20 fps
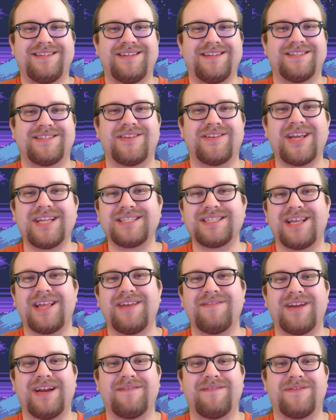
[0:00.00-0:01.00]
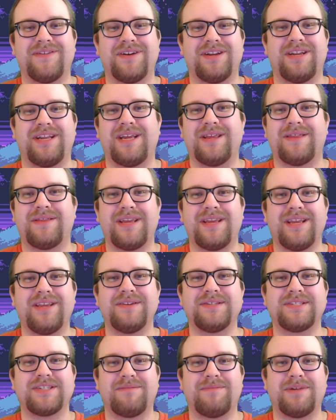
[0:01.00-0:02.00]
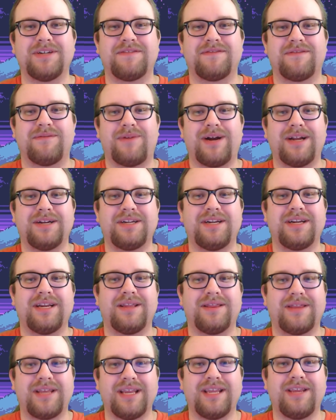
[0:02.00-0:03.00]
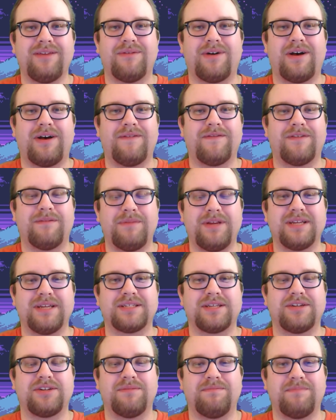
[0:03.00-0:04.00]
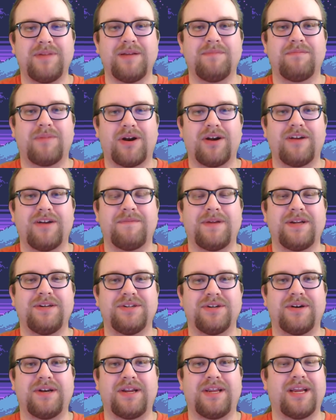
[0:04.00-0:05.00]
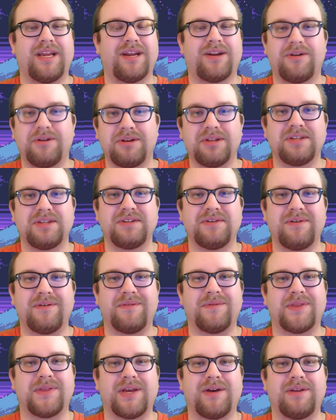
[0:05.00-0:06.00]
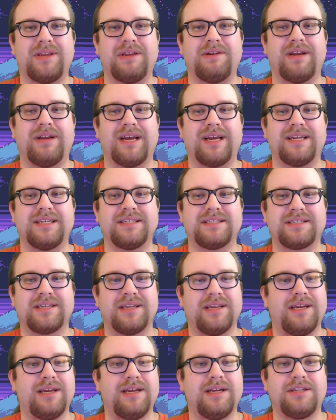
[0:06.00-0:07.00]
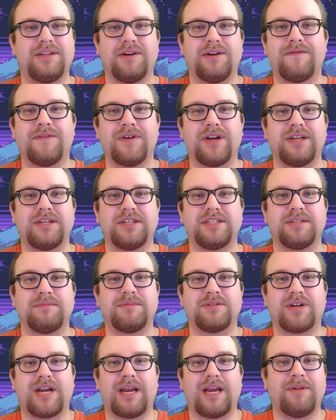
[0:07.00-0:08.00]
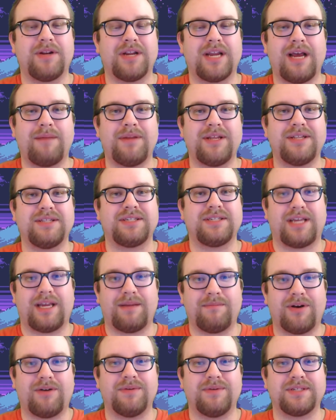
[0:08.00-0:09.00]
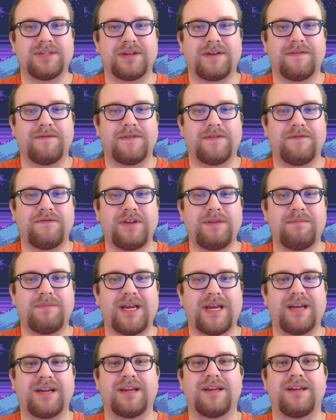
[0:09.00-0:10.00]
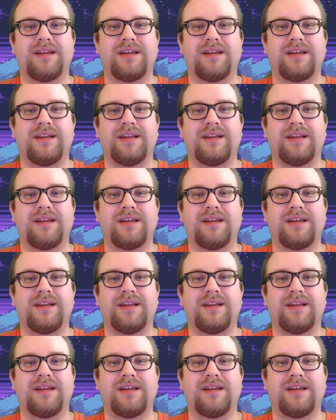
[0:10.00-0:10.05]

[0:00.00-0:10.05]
So that's all I've got for today. Thank you so much for watching, and thank you all for being such a big part of my journey. I couldn't do it without you guys. Don't forget to subscribe and comment. I'm always looking for feedback.